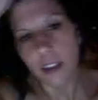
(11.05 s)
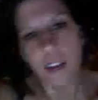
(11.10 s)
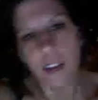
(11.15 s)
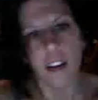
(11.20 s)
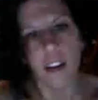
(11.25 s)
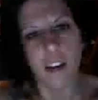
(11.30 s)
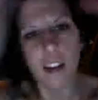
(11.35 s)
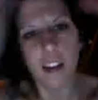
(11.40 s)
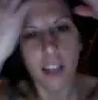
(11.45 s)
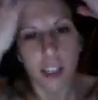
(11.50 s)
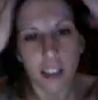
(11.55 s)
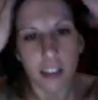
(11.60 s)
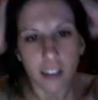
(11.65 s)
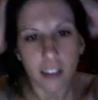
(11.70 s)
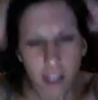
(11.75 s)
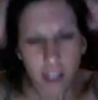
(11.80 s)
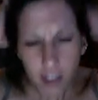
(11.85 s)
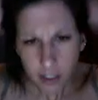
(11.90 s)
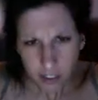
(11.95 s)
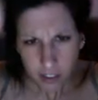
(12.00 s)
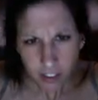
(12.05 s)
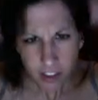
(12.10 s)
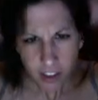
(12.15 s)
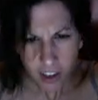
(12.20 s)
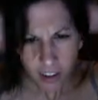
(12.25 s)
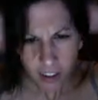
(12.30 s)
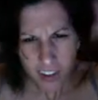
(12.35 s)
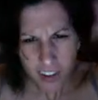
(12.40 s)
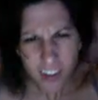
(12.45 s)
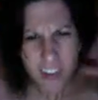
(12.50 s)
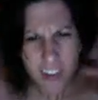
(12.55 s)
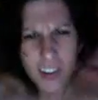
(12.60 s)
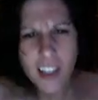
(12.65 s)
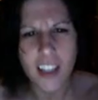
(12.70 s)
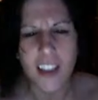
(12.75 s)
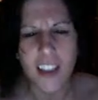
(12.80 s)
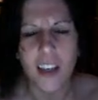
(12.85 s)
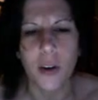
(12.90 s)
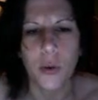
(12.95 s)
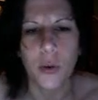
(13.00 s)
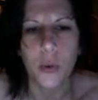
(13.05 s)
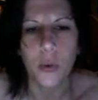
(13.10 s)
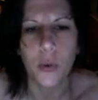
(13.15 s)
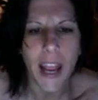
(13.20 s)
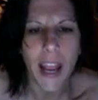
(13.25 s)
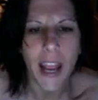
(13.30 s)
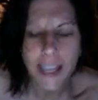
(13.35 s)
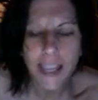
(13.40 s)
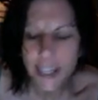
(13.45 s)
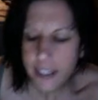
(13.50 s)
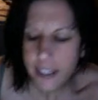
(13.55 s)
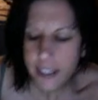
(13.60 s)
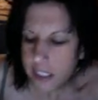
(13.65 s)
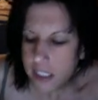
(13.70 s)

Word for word: Sorry, I just got out of the shower so I look a wreck.